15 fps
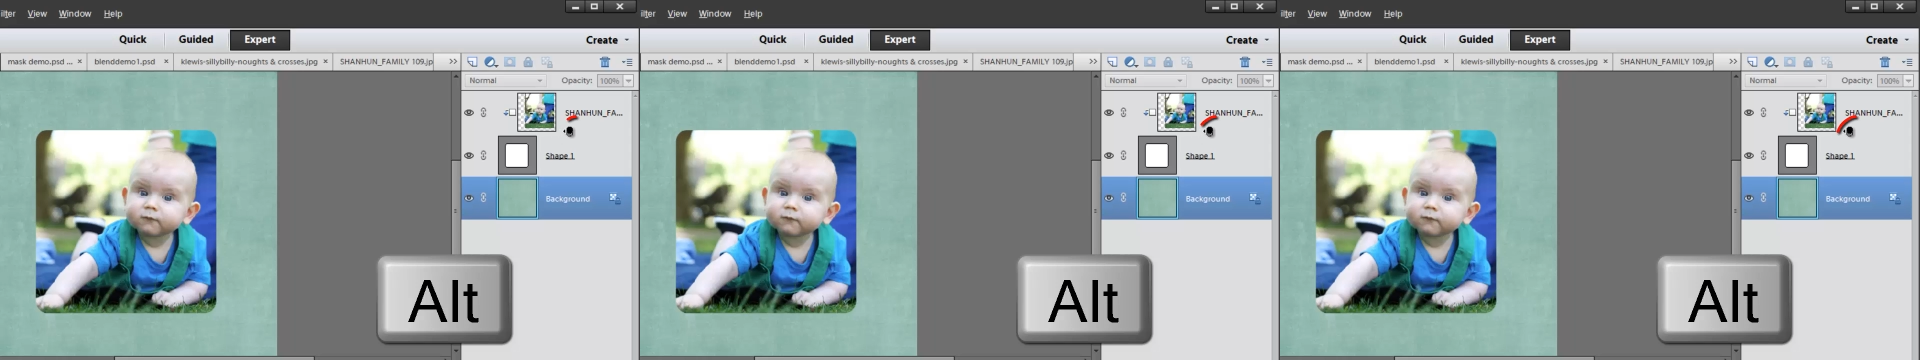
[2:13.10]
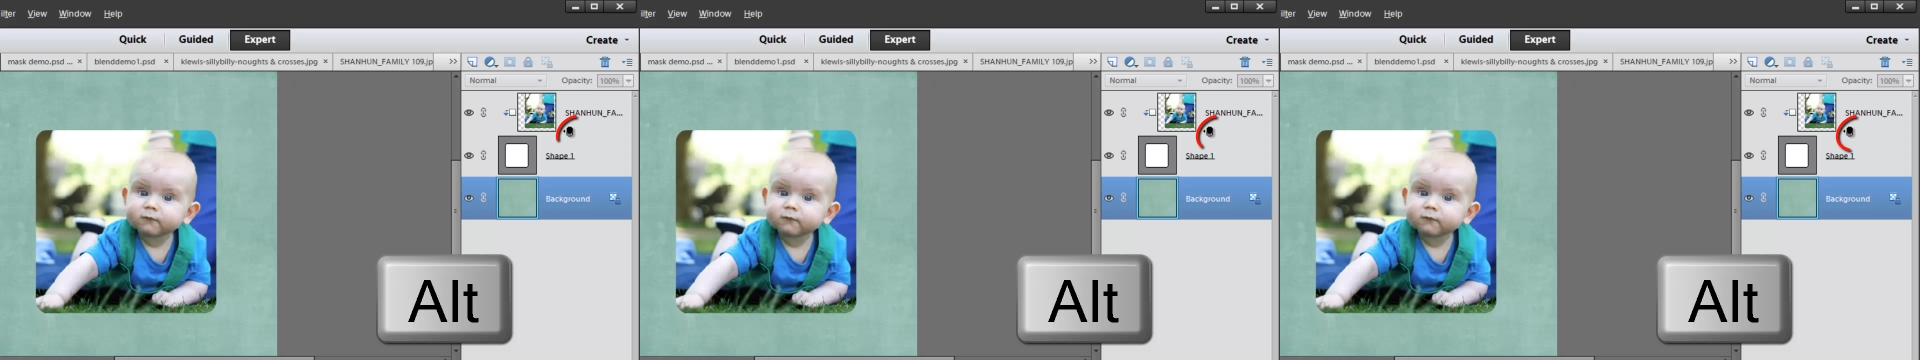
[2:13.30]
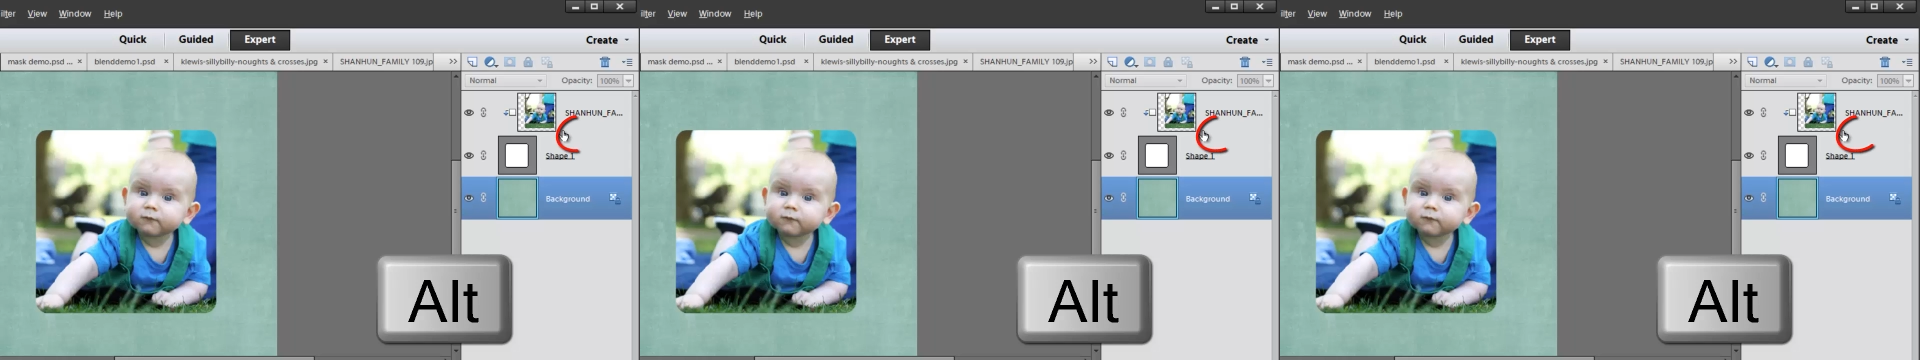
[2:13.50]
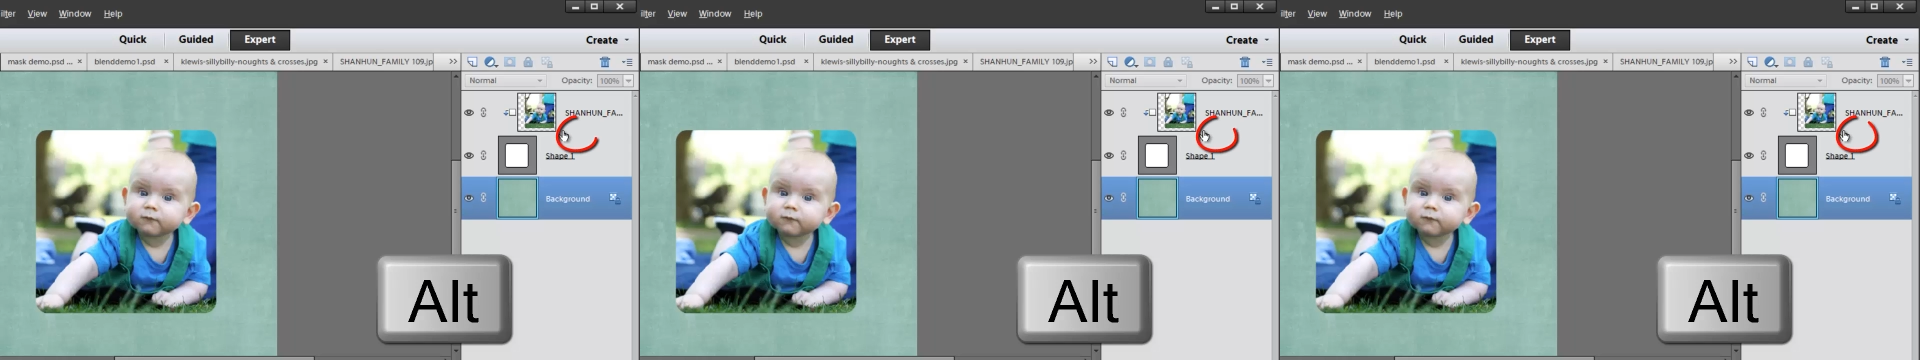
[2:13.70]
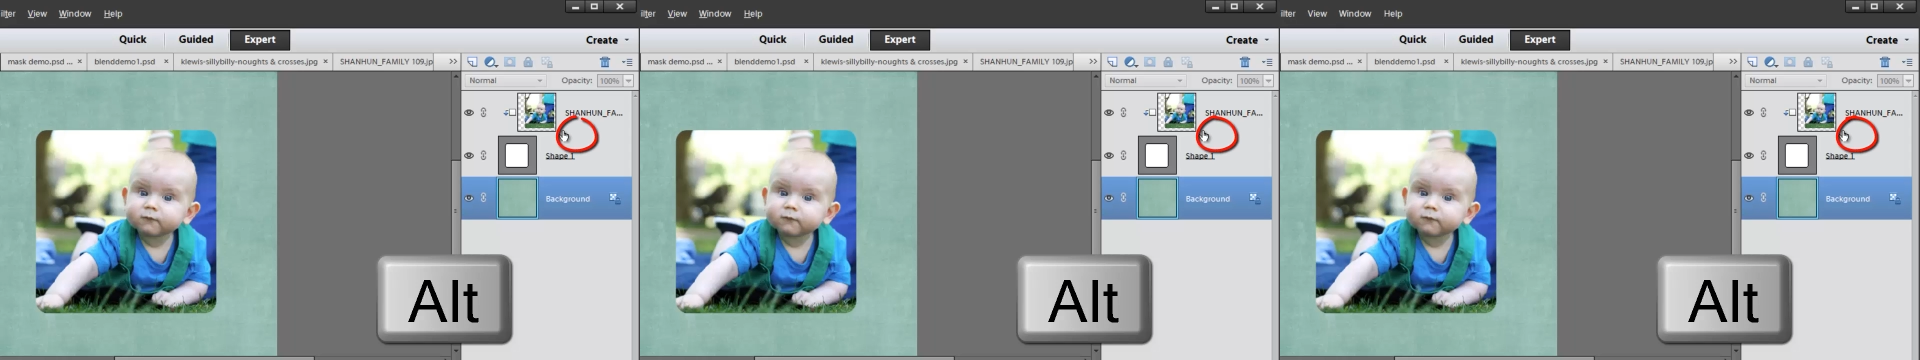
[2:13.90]

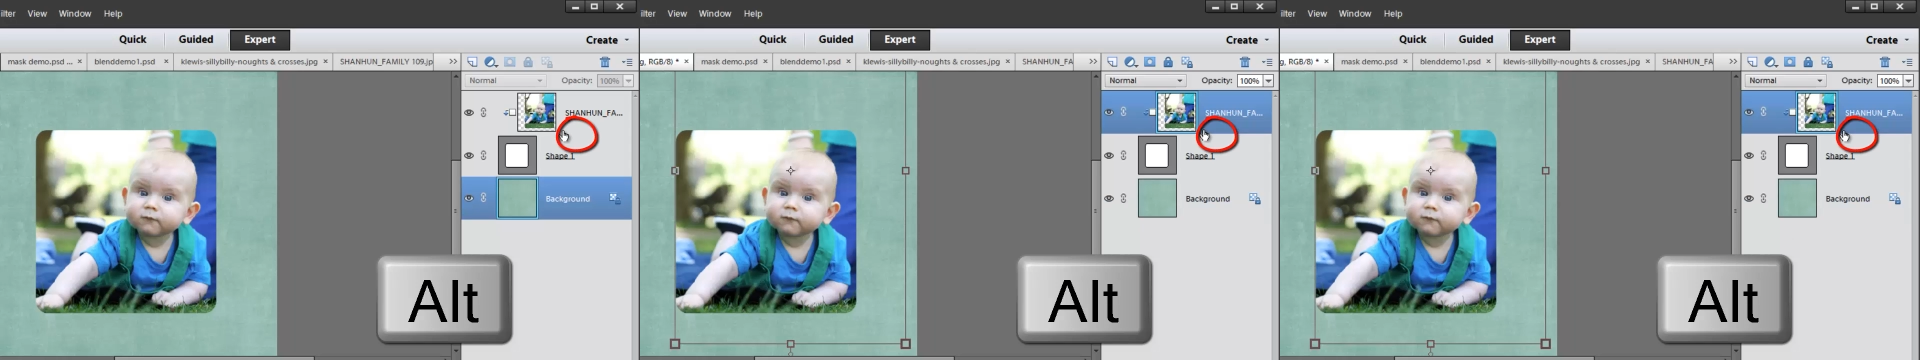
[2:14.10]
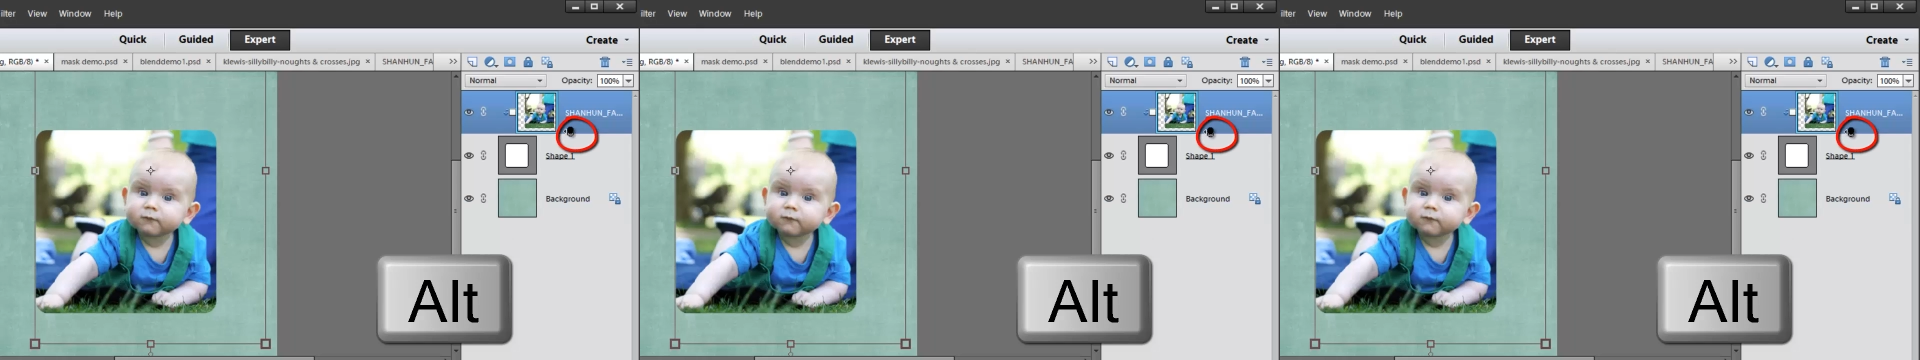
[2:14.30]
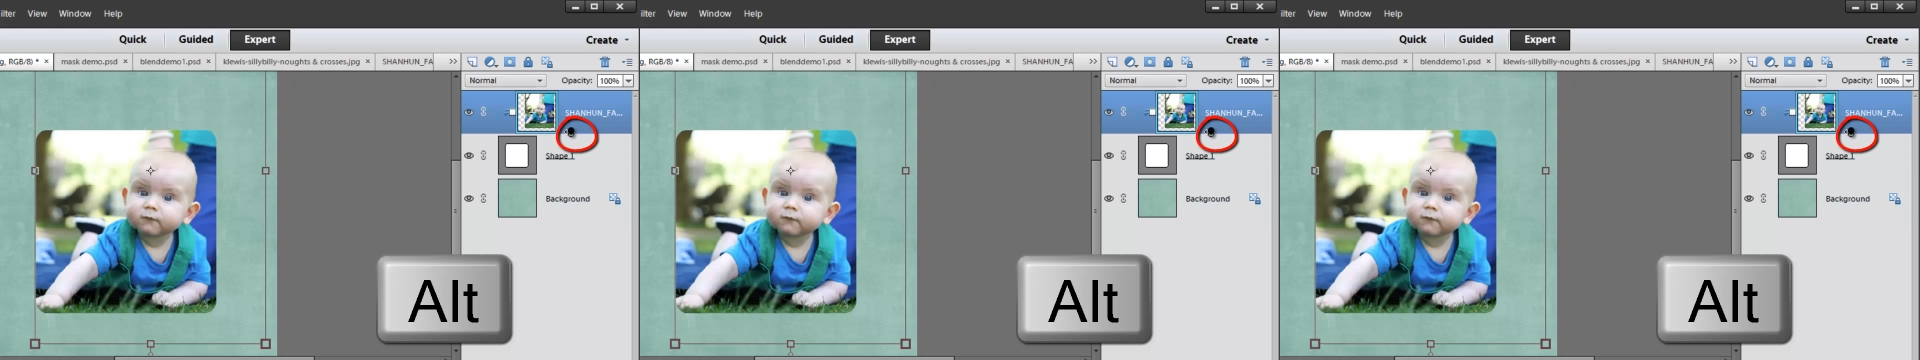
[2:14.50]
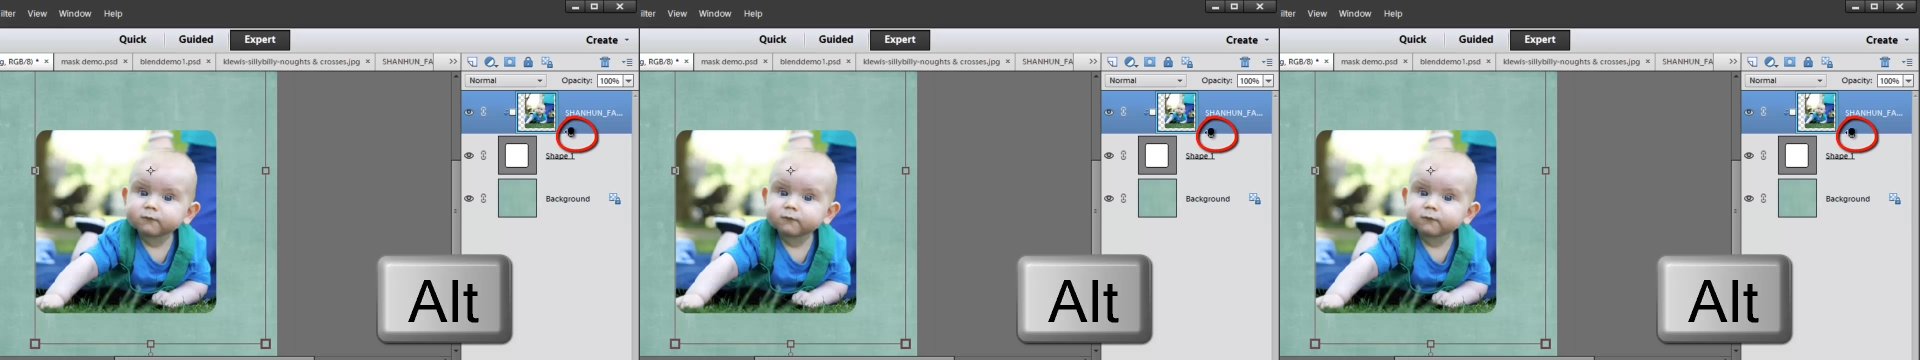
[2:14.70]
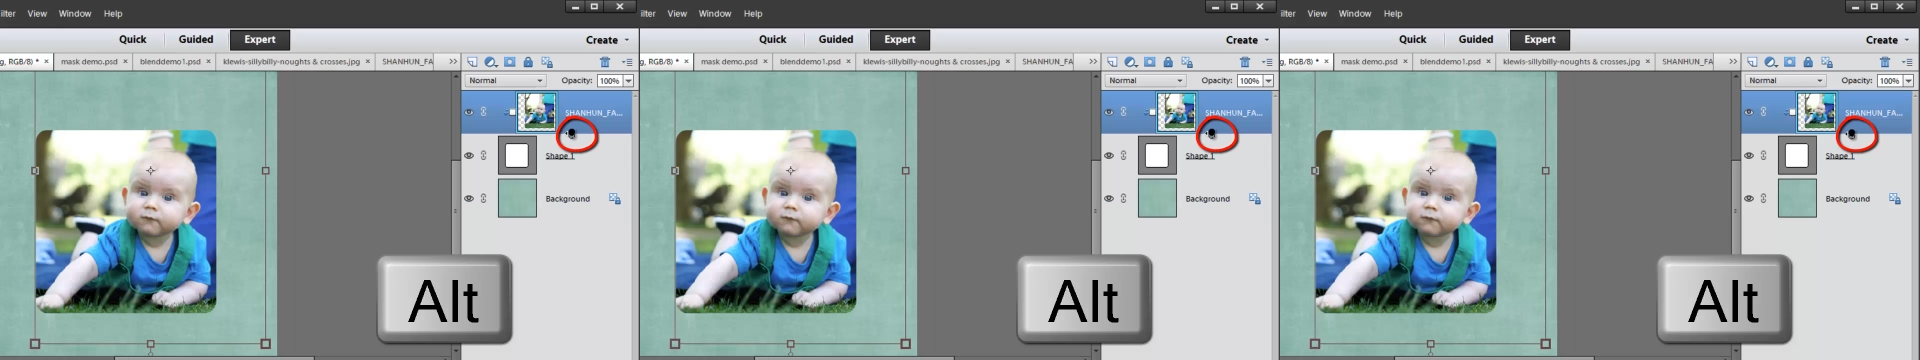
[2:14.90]

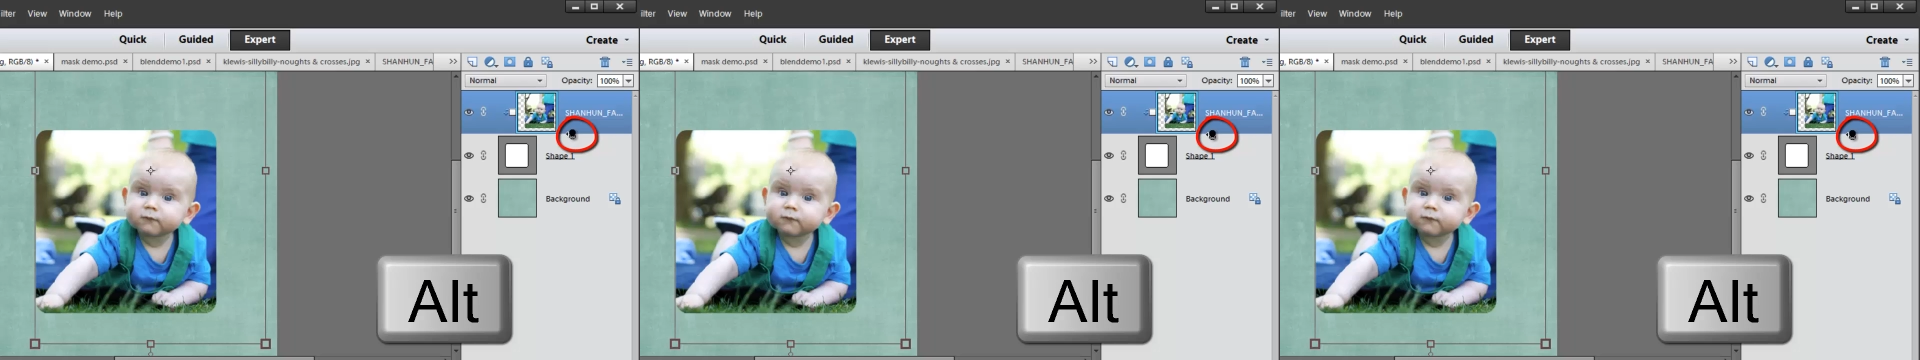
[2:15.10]
No one is speaking in this clip.